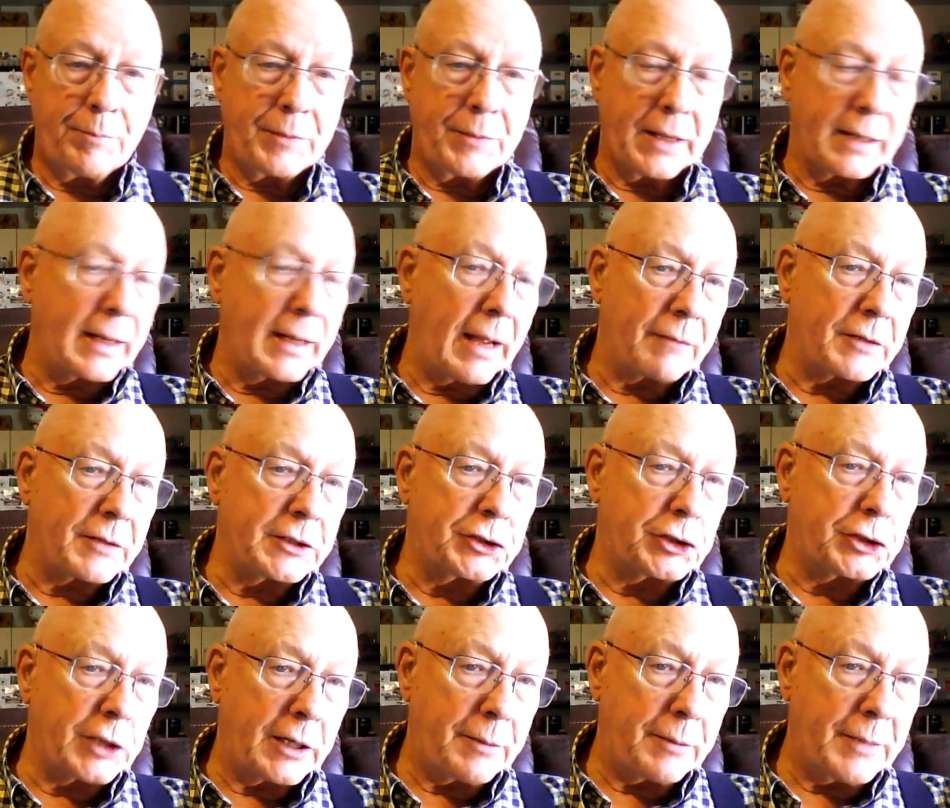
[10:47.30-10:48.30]
and have
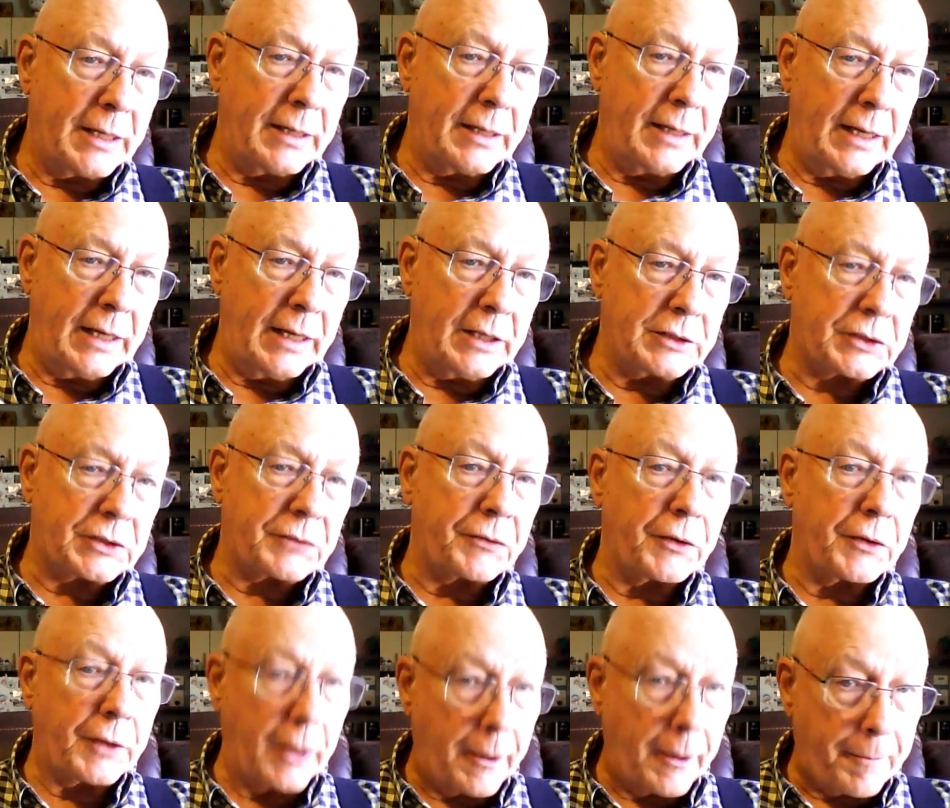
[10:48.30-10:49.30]
legitimate needs for
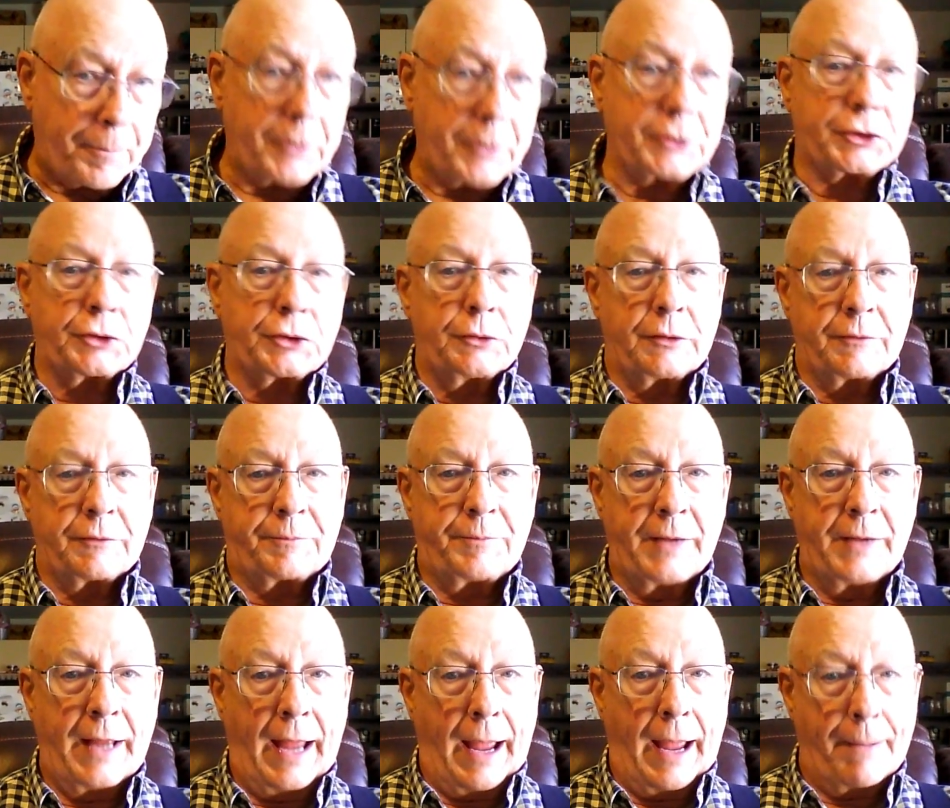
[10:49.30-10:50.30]
their pursuit of
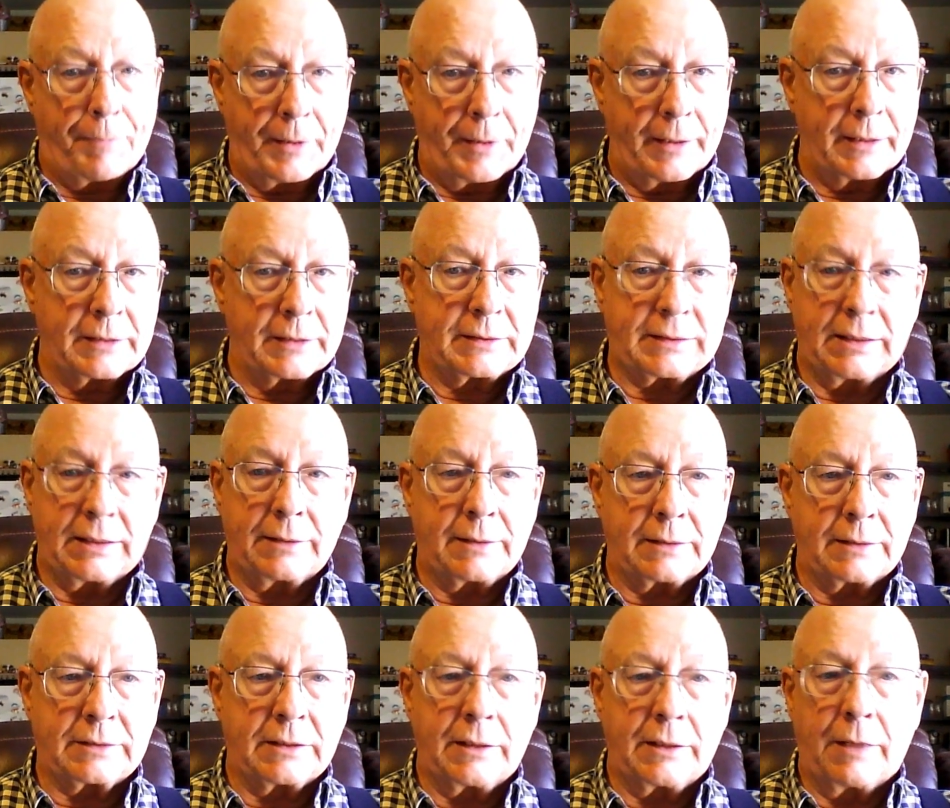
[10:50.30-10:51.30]
happiness that
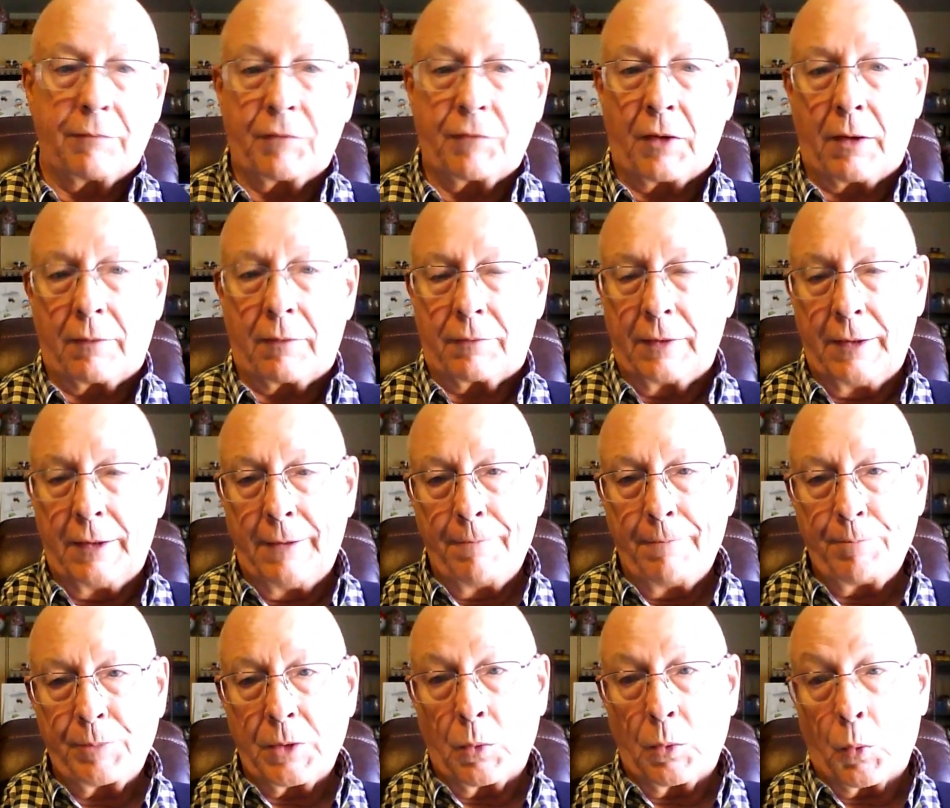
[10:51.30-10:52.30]
doesn't involve
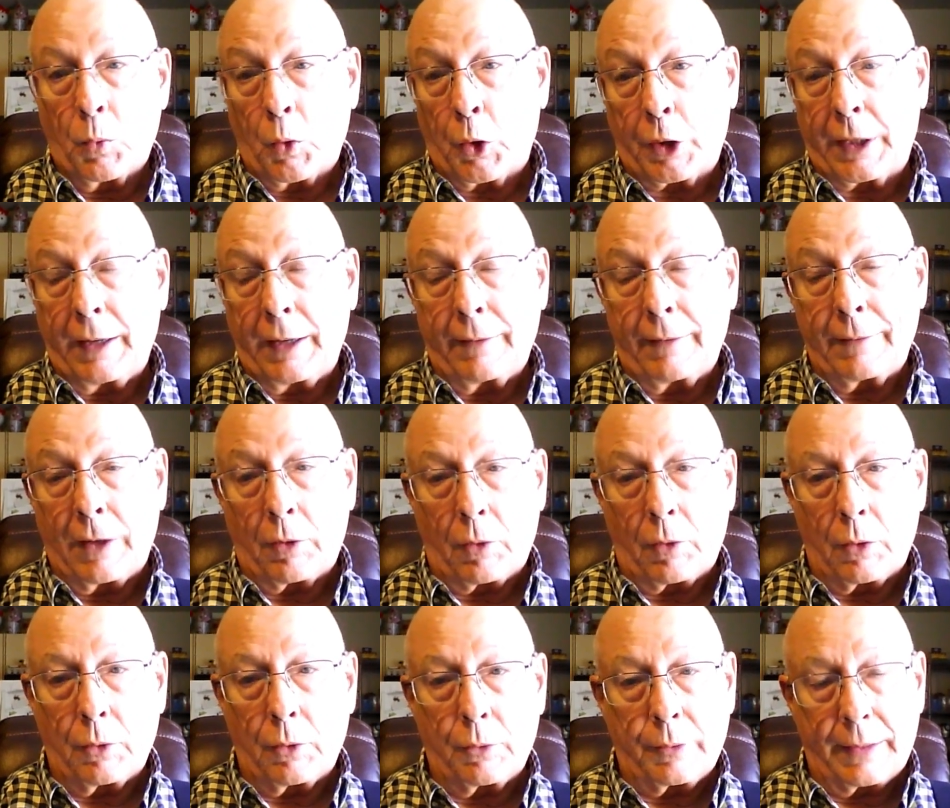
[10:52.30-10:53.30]
working their
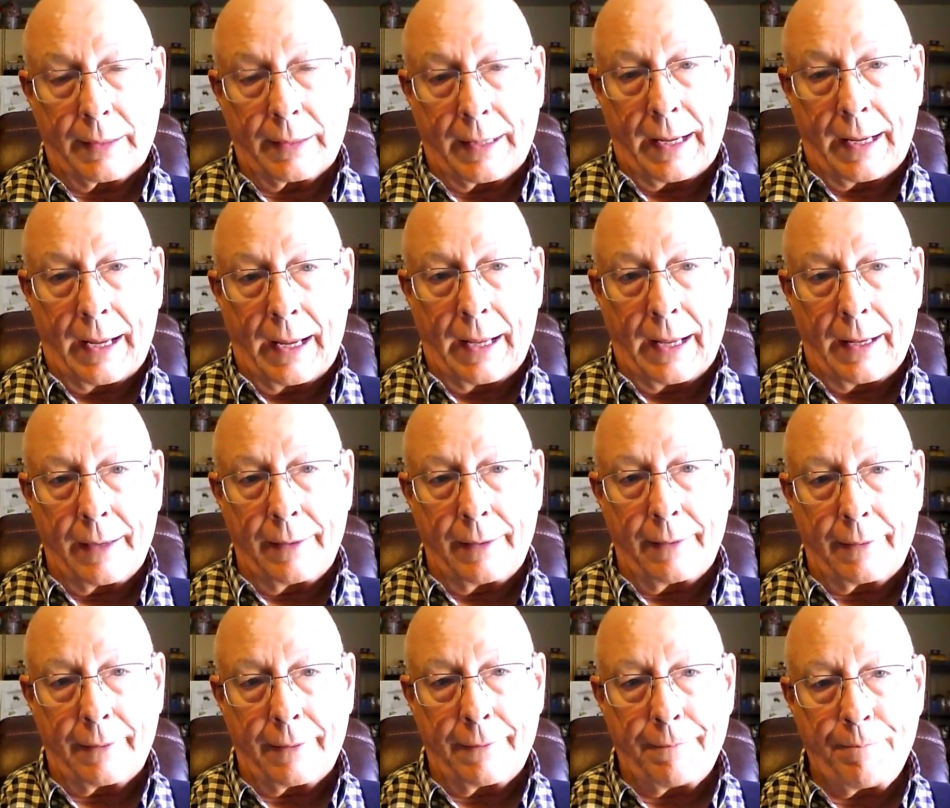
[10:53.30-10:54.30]
own land.